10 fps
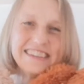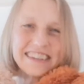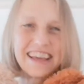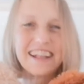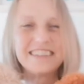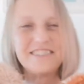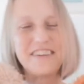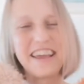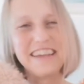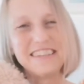to
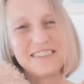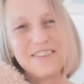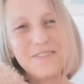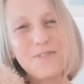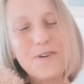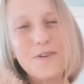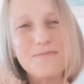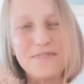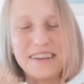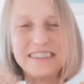cultivate
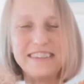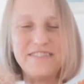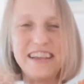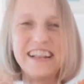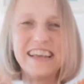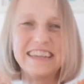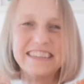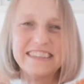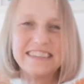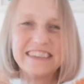warm, fuzzy
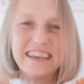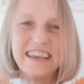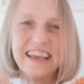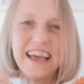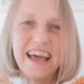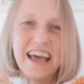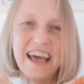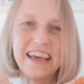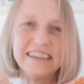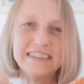feelings.
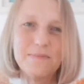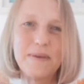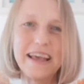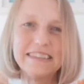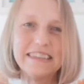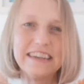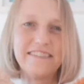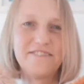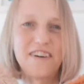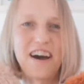And it's a
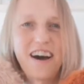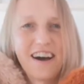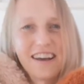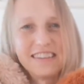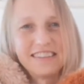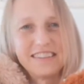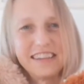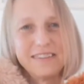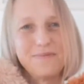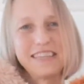blessing for us,
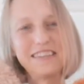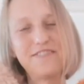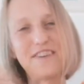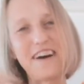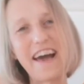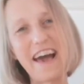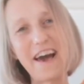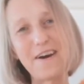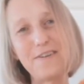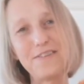it's a blessing for our
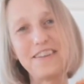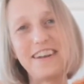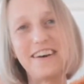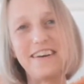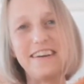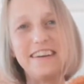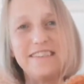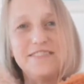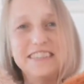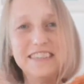health and our
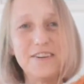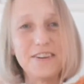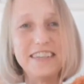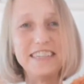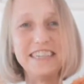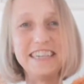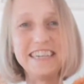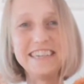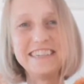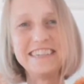physiology,